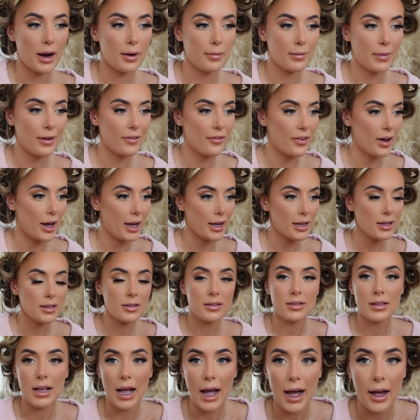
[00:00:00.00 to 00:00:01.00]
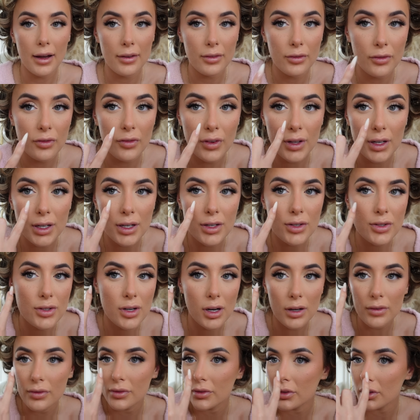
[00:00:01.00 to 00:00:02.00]
on my face and finished
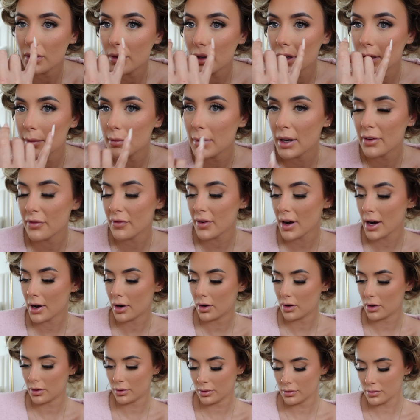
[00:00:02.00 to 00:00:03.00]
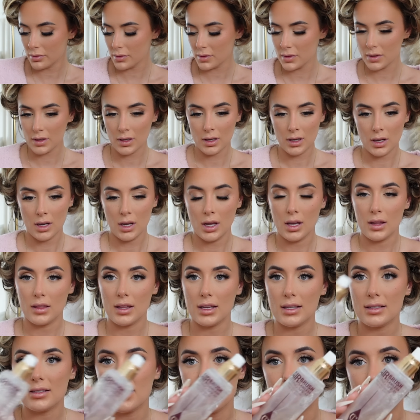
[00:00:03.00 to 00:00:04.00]
off doing my freckles.
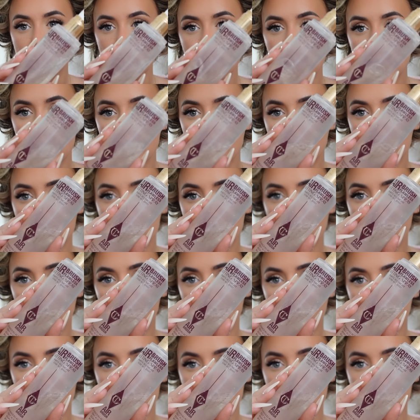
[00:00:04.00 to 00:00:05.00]
This is the Charlotte